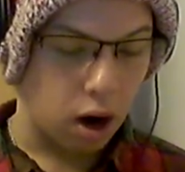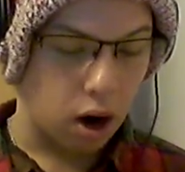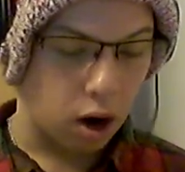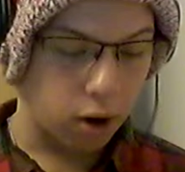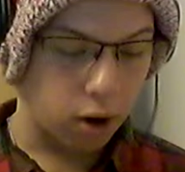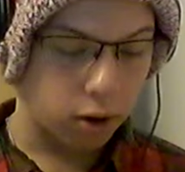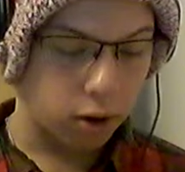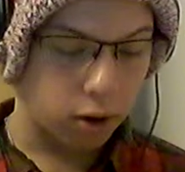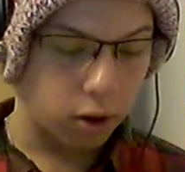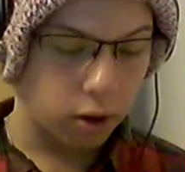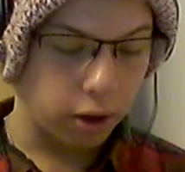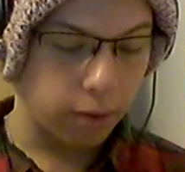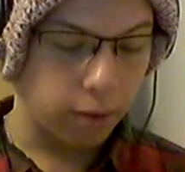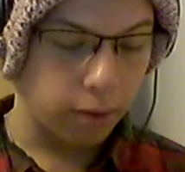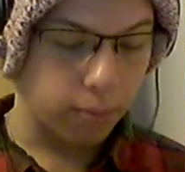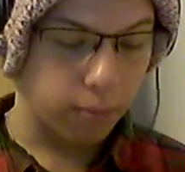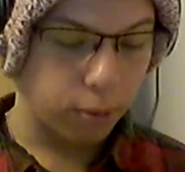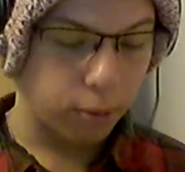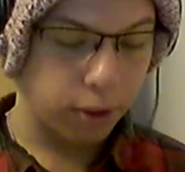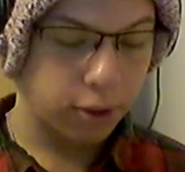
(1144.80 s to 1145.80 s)
article
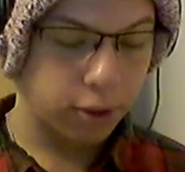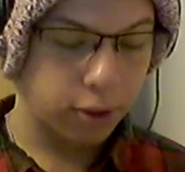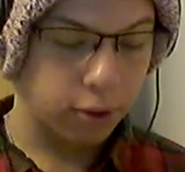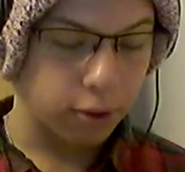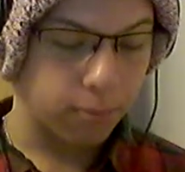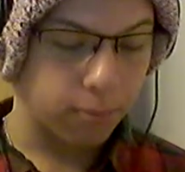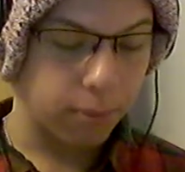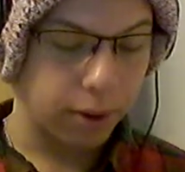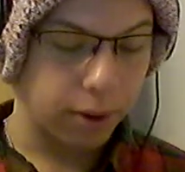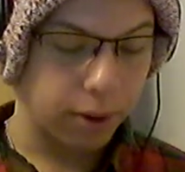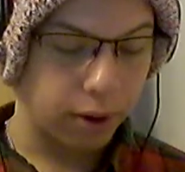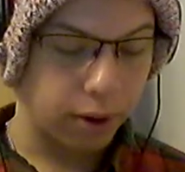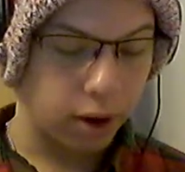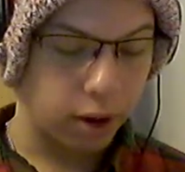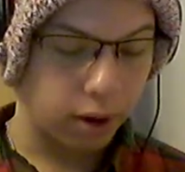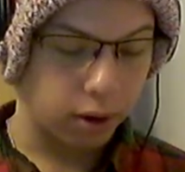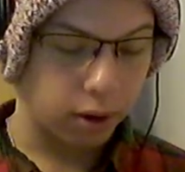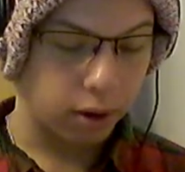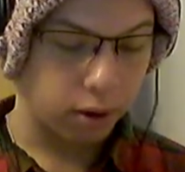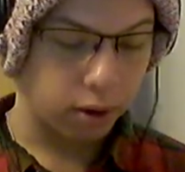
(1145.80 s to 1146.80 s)
in print or
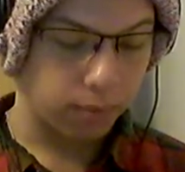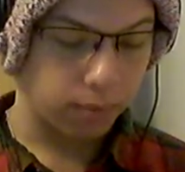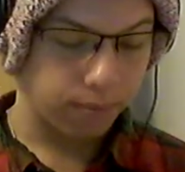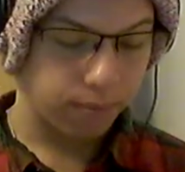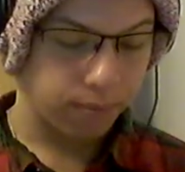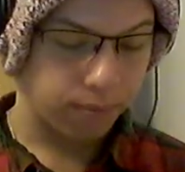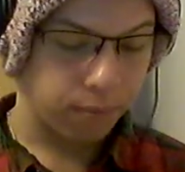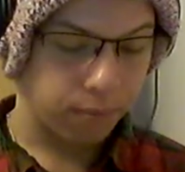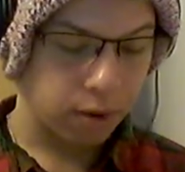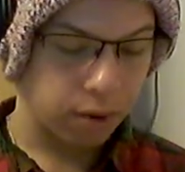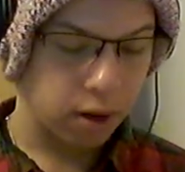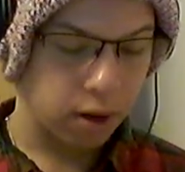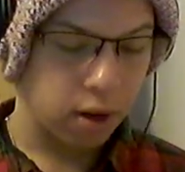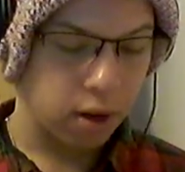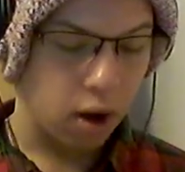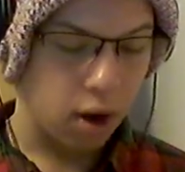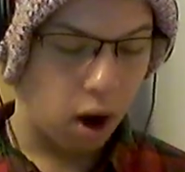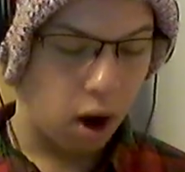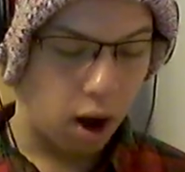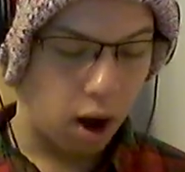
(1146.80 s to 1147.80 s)
periodical,
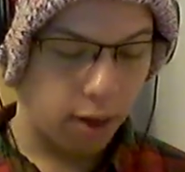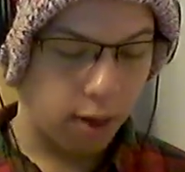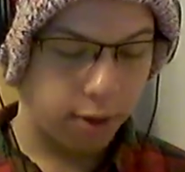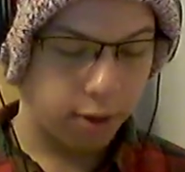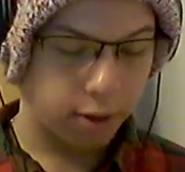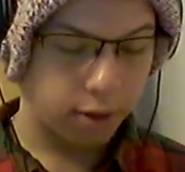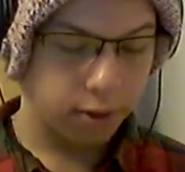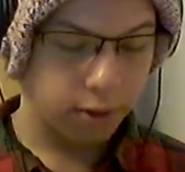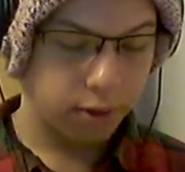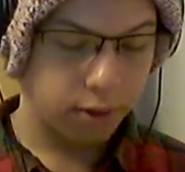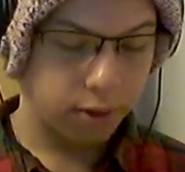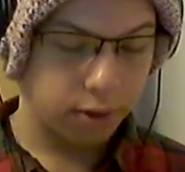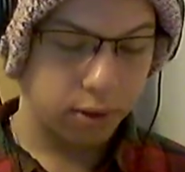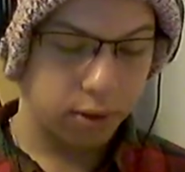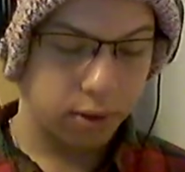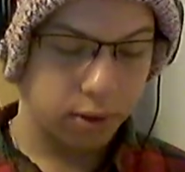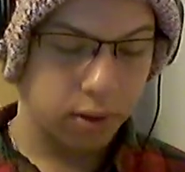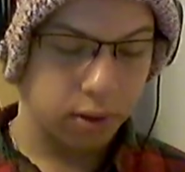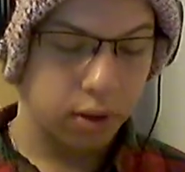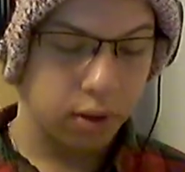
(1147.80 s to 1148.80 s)

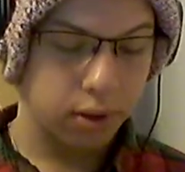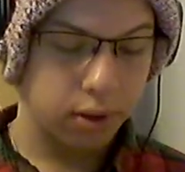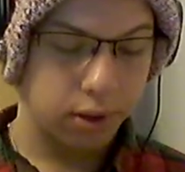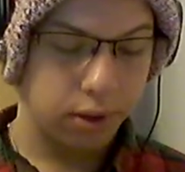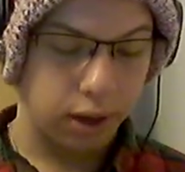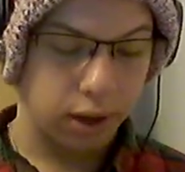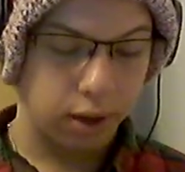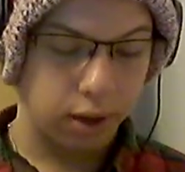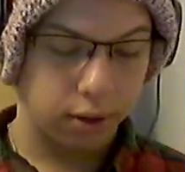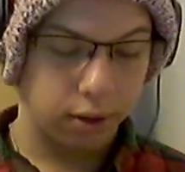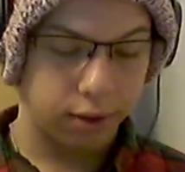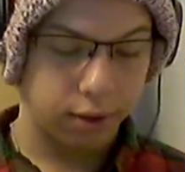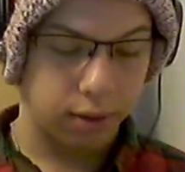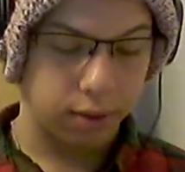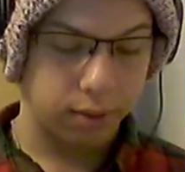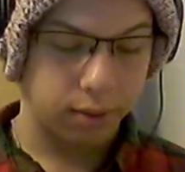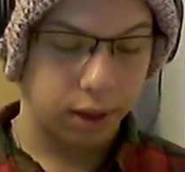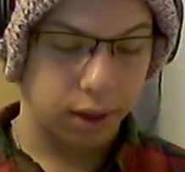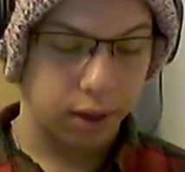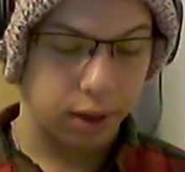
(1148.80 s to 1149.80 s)
authors, title,
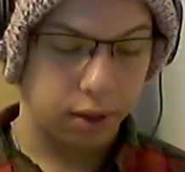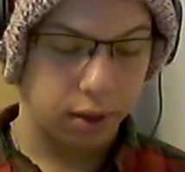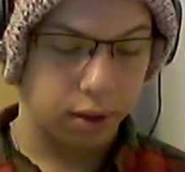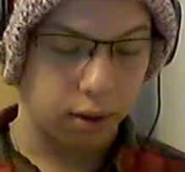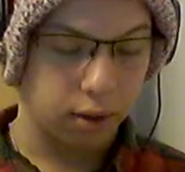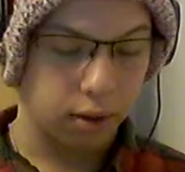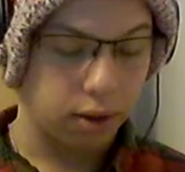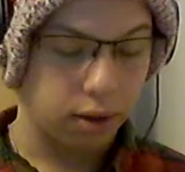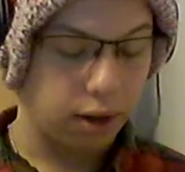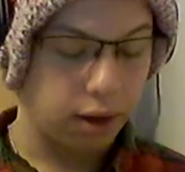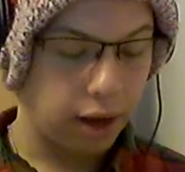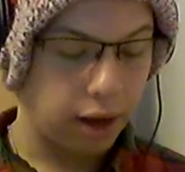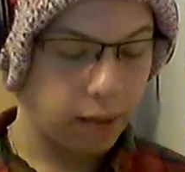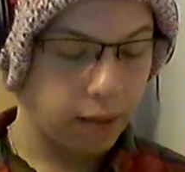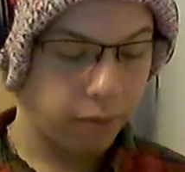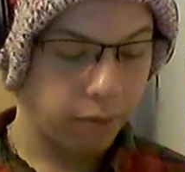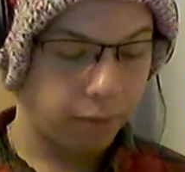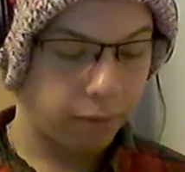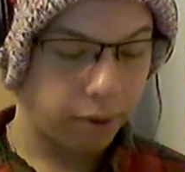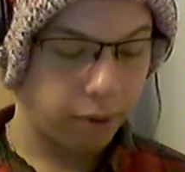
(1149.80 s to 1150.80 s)
subtitle,
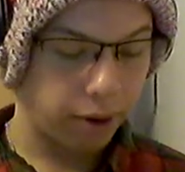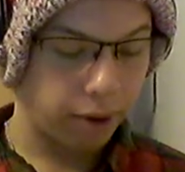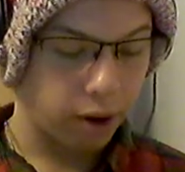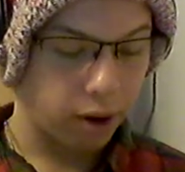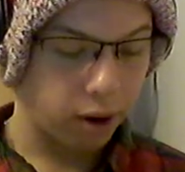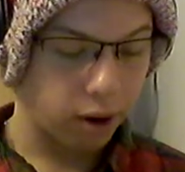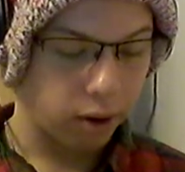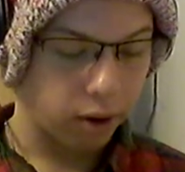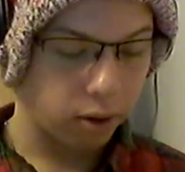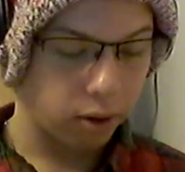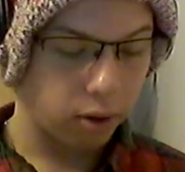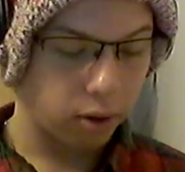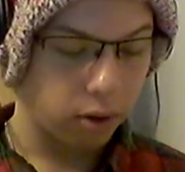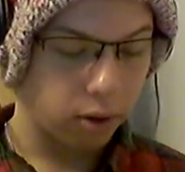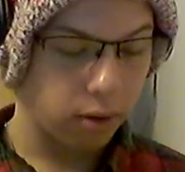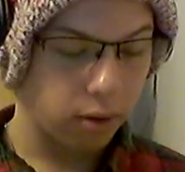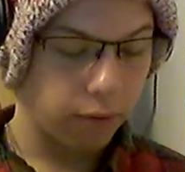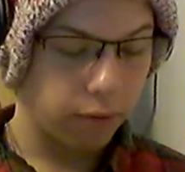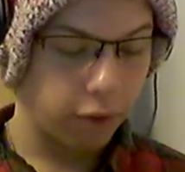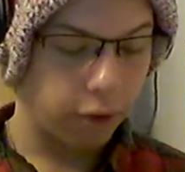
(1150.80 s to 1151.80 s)
name of periodical,
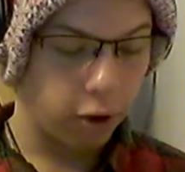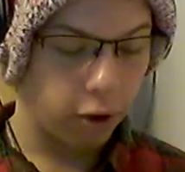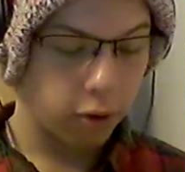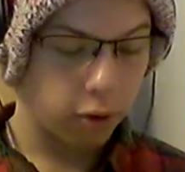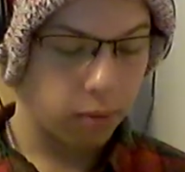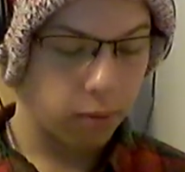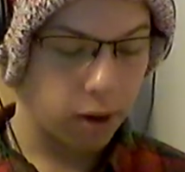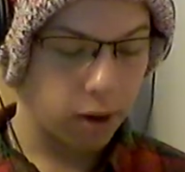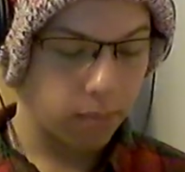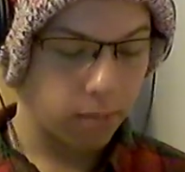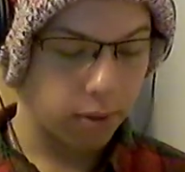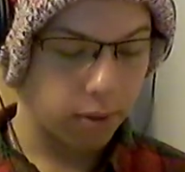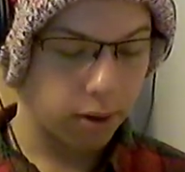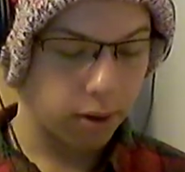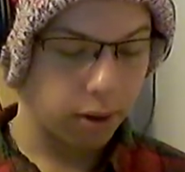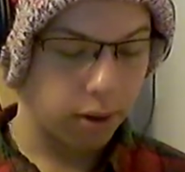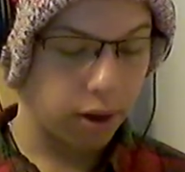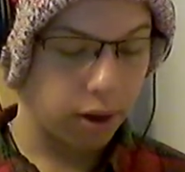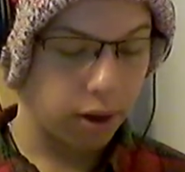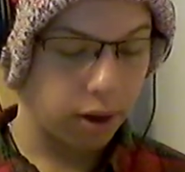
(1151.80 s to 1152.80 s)
volume
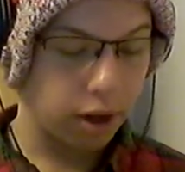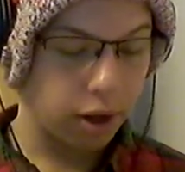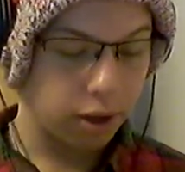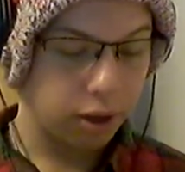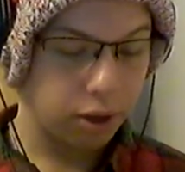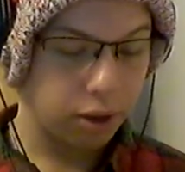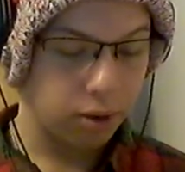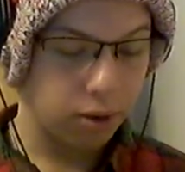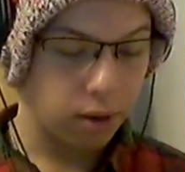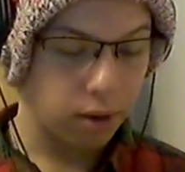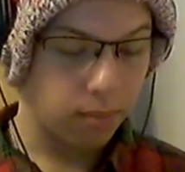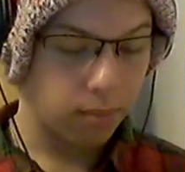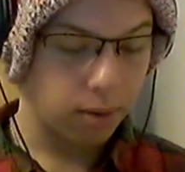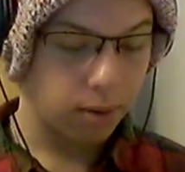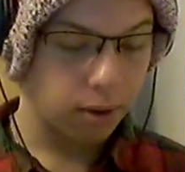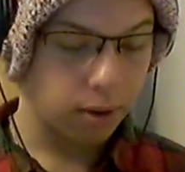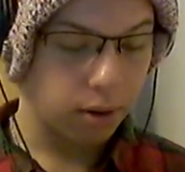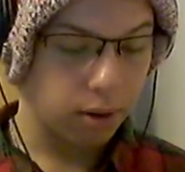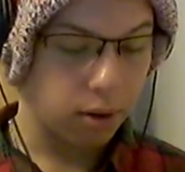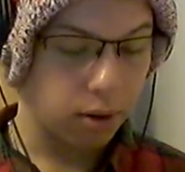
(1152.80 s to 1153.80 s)
number, issue
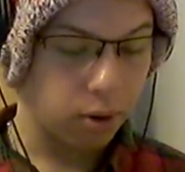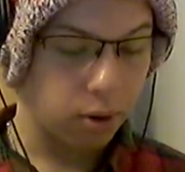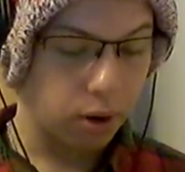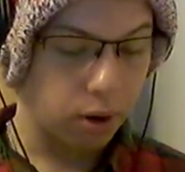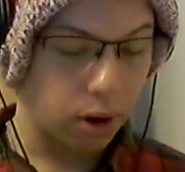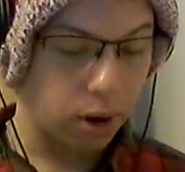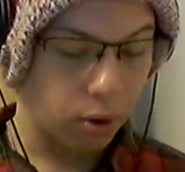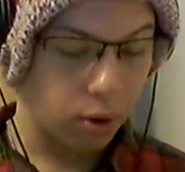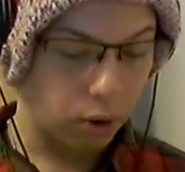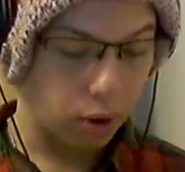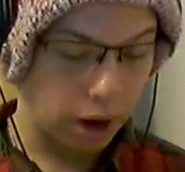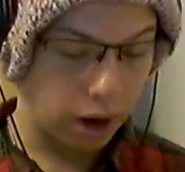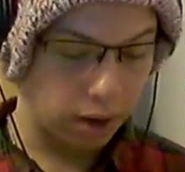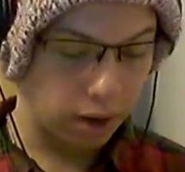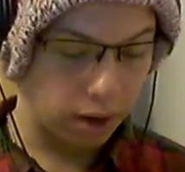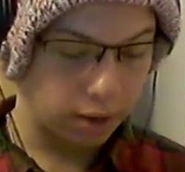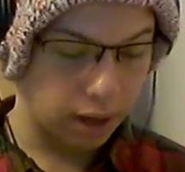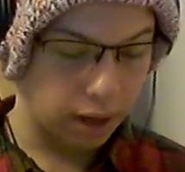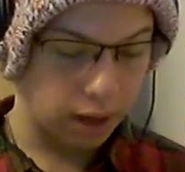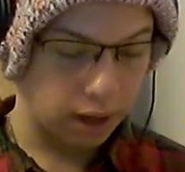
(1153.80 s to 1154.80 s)
number,
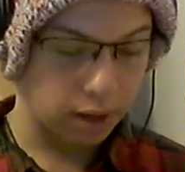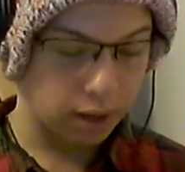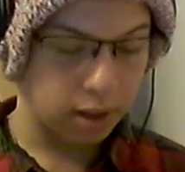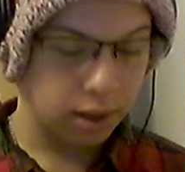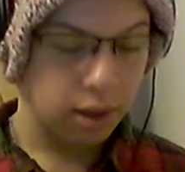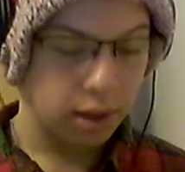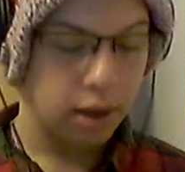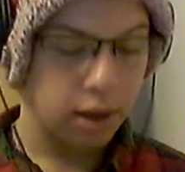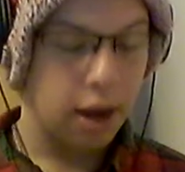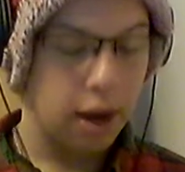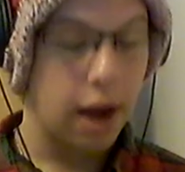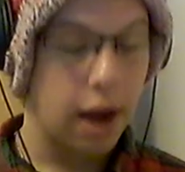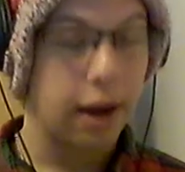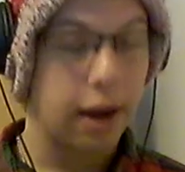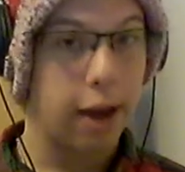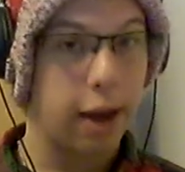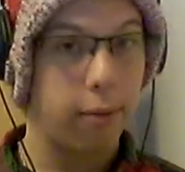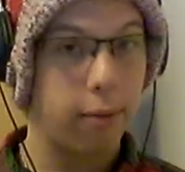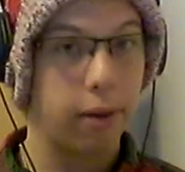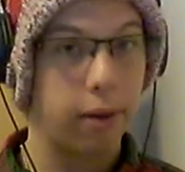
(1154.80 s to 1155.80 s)
and date, and
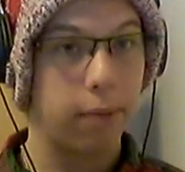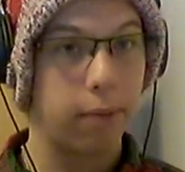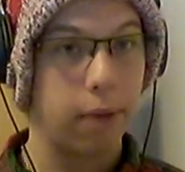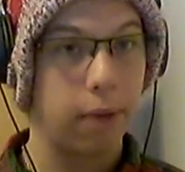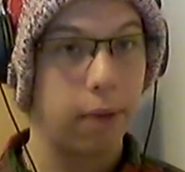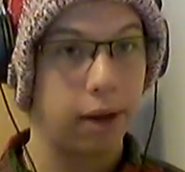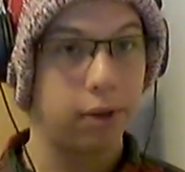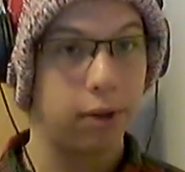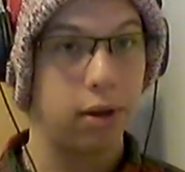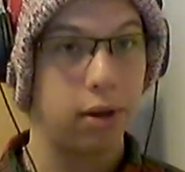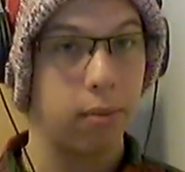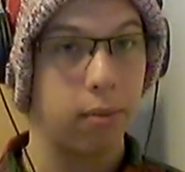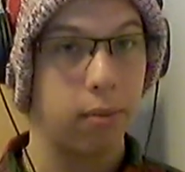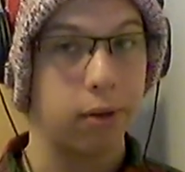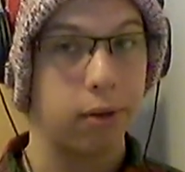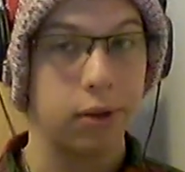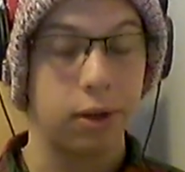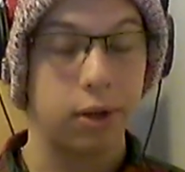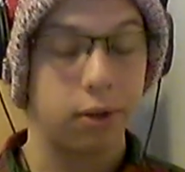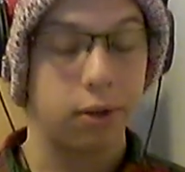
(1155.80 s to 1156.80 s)
how many page
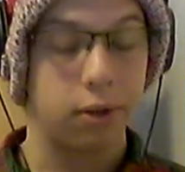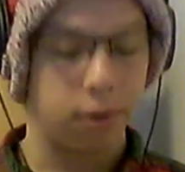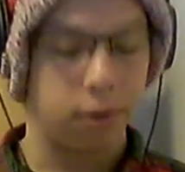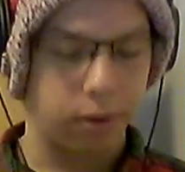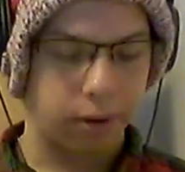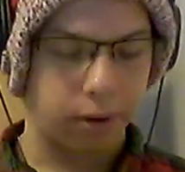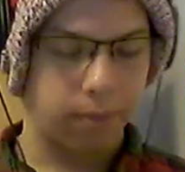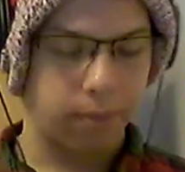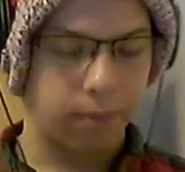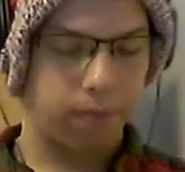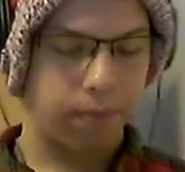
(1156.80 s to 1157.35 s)
numbers it took.